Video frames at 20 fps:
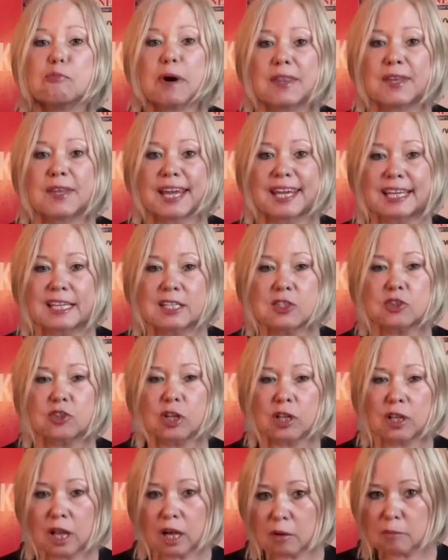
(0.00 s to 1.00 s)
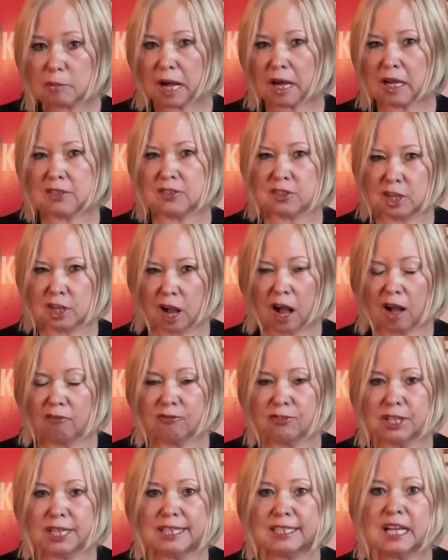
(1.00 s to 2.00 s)
by the Israel-Hamas
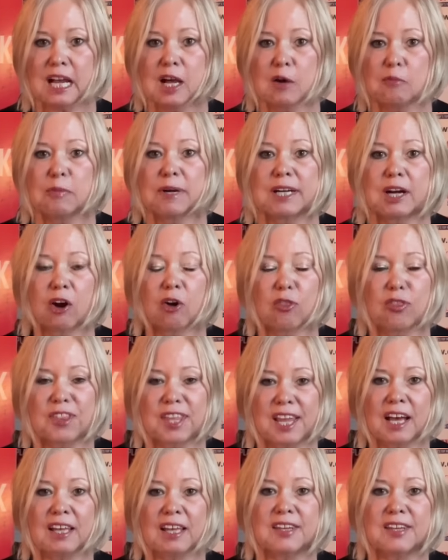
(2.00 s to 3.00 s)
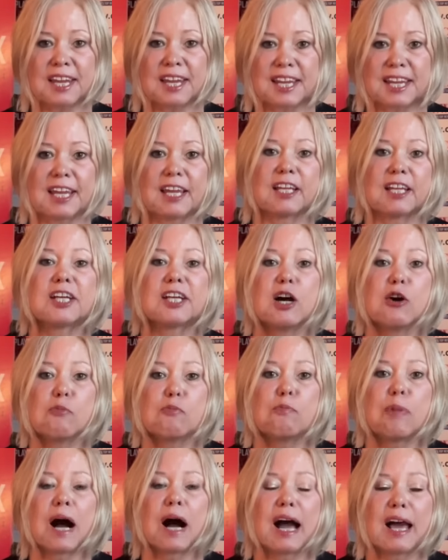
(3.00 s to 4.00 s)
conflict, but on the other hand,
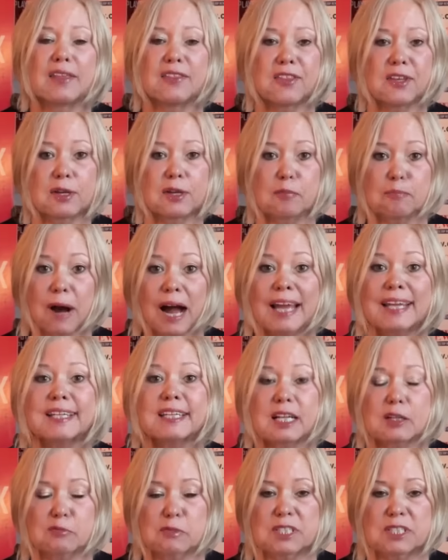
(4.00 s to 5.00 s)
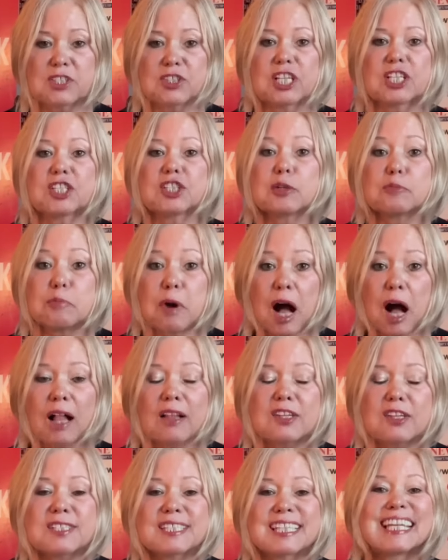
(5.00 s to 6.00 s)
by the Biden administration
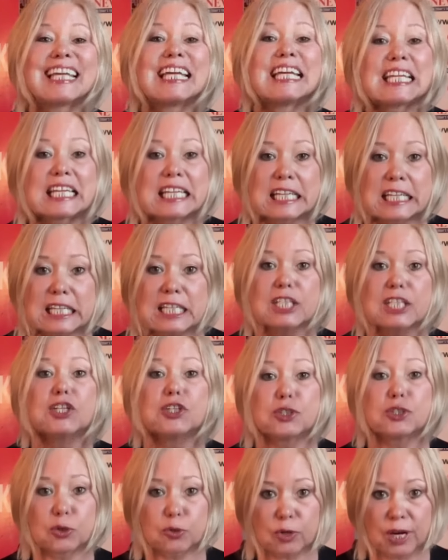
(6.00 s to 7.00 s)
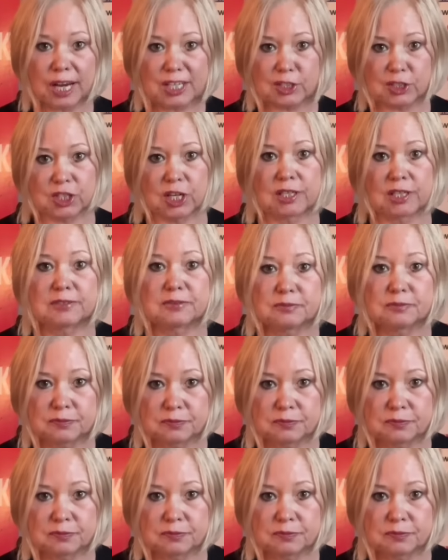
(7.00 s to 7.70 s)
policy in Eurasia.